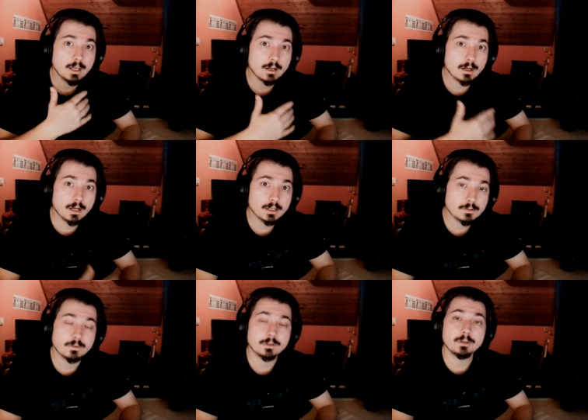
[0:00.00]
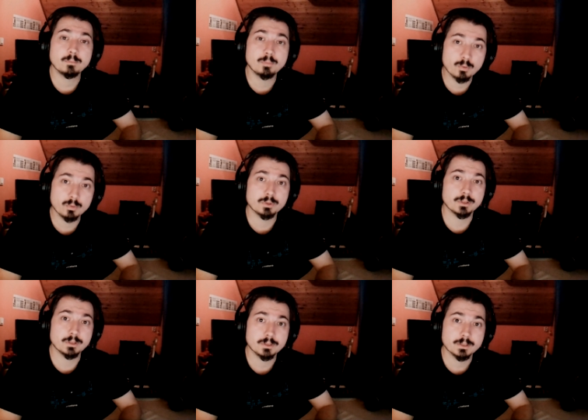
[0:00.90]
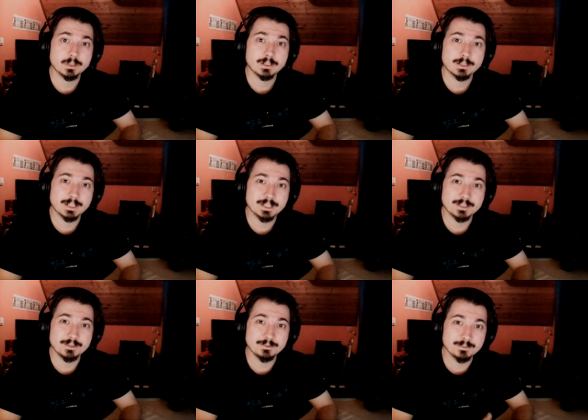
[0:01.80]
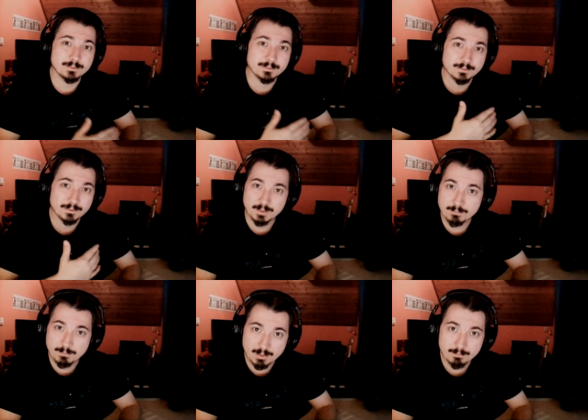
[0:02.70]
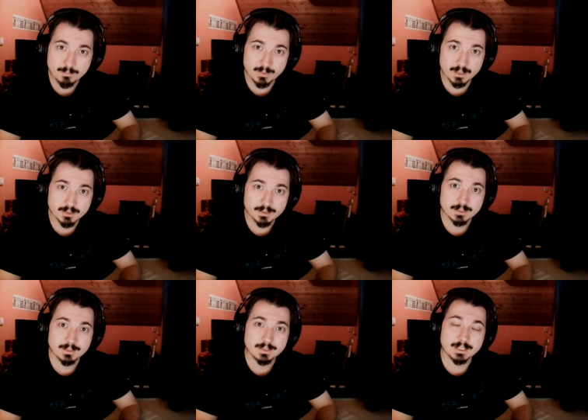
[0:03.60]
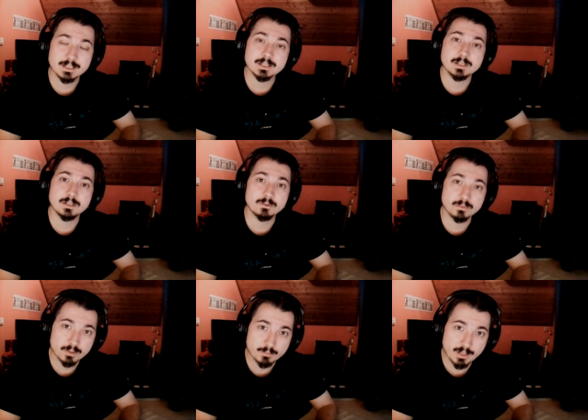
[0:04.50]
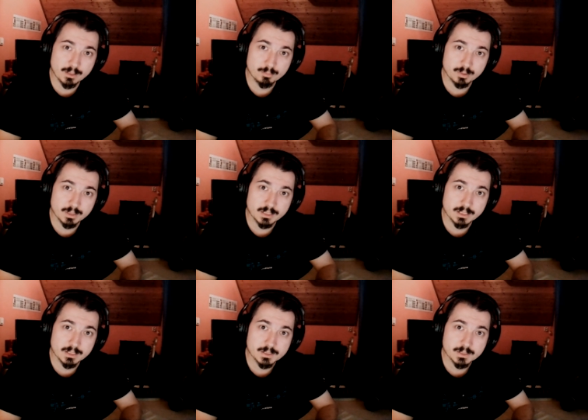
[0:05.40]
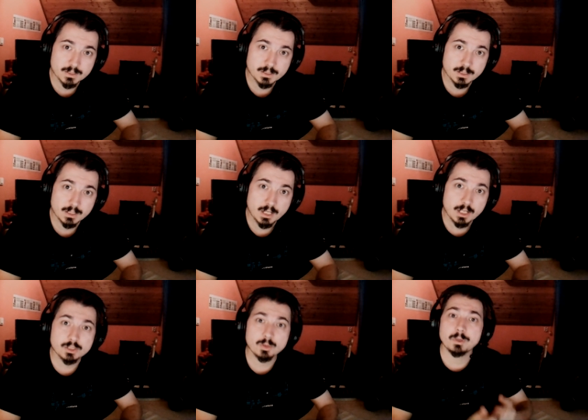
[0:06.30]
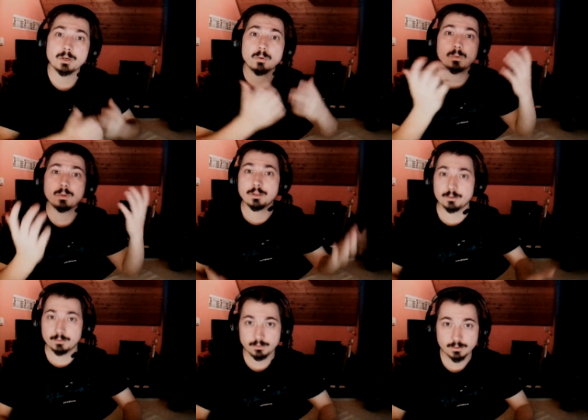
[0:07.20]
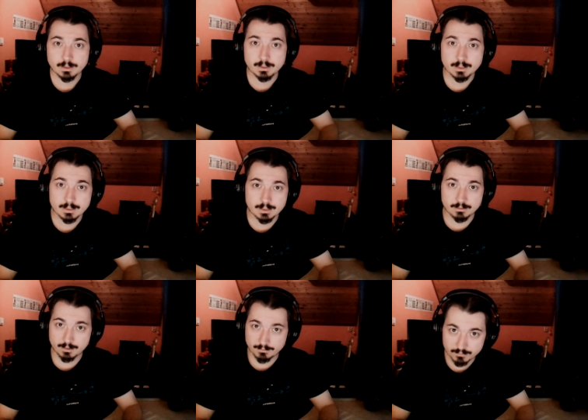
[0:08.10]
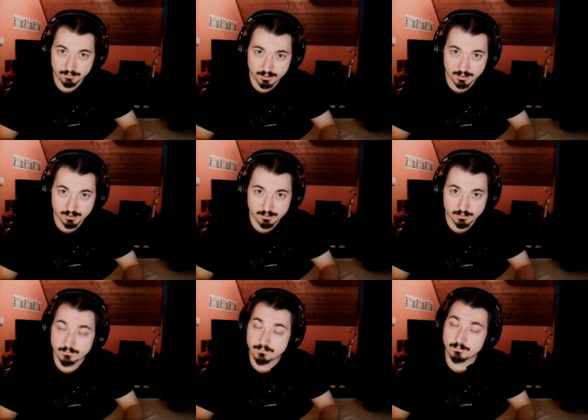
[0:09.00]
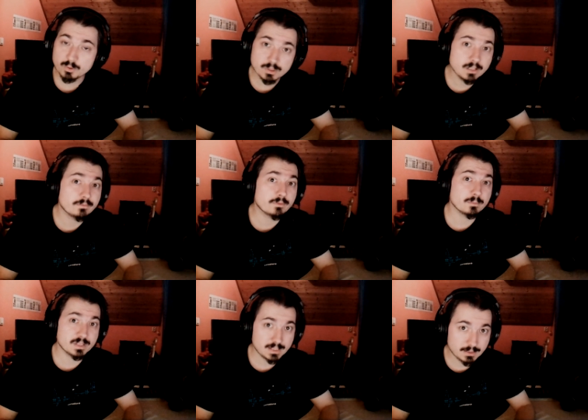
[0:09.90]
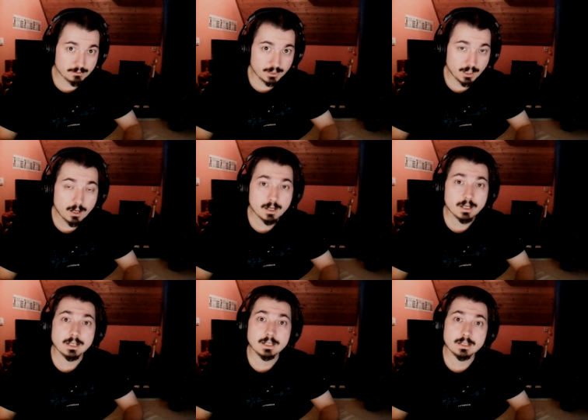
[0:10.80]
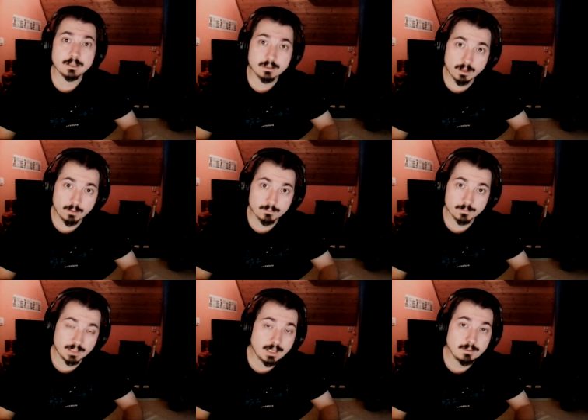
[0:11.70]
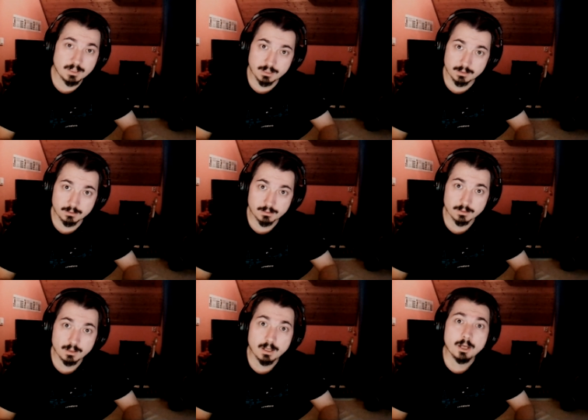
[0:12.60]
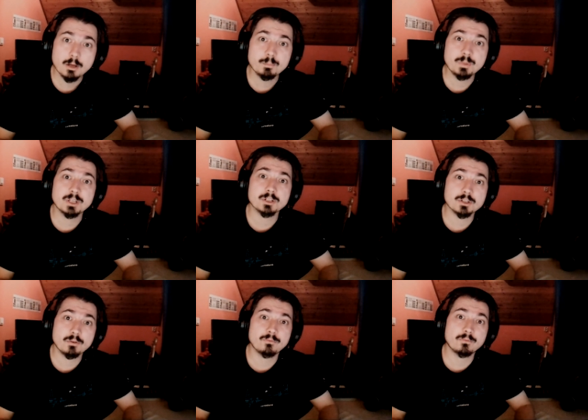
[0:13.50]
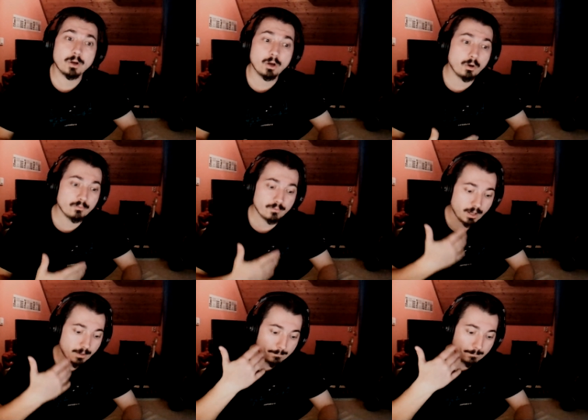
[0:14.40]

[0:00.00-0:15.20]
it's very important that you remember that it's not about politics. So we all know that refugees, mostly from Syria, came here because of a